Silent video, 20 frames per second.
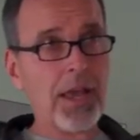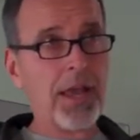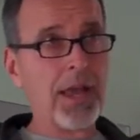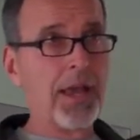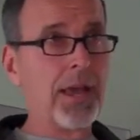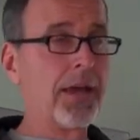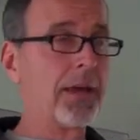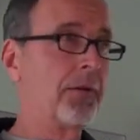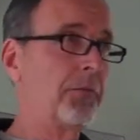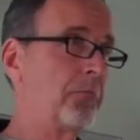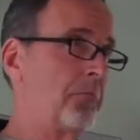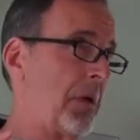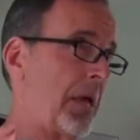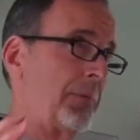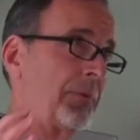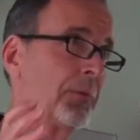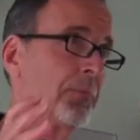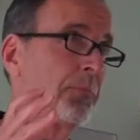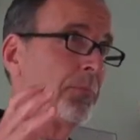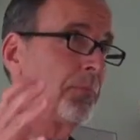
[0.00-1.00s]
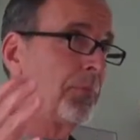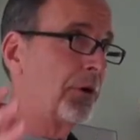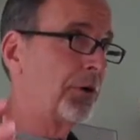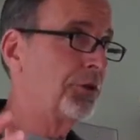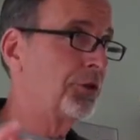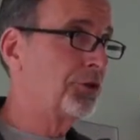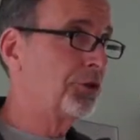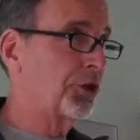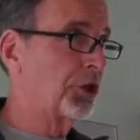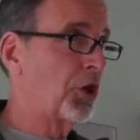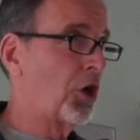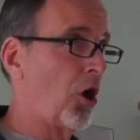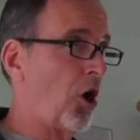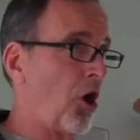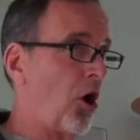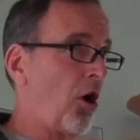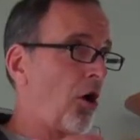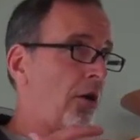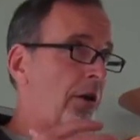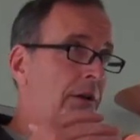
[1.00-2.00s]
and maybe purchase a
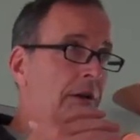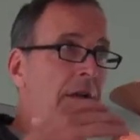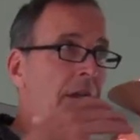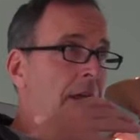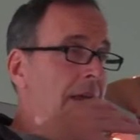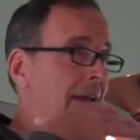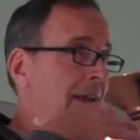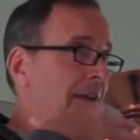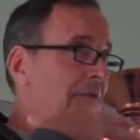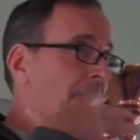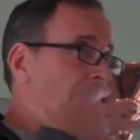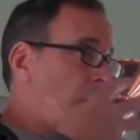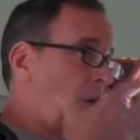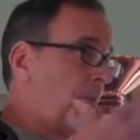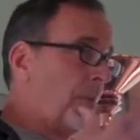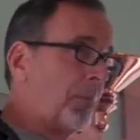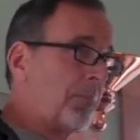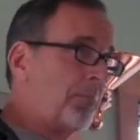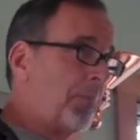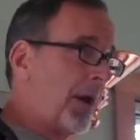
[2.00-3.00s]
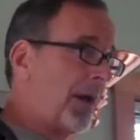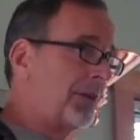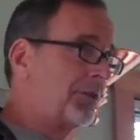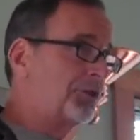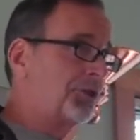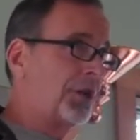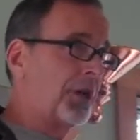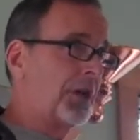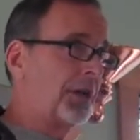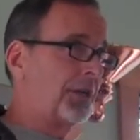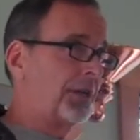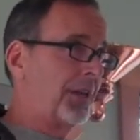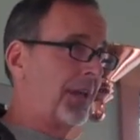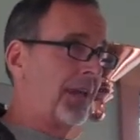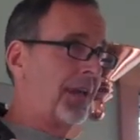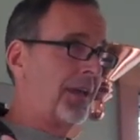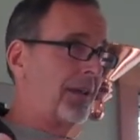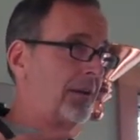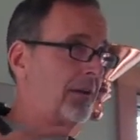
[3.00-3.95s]
car and develop a budget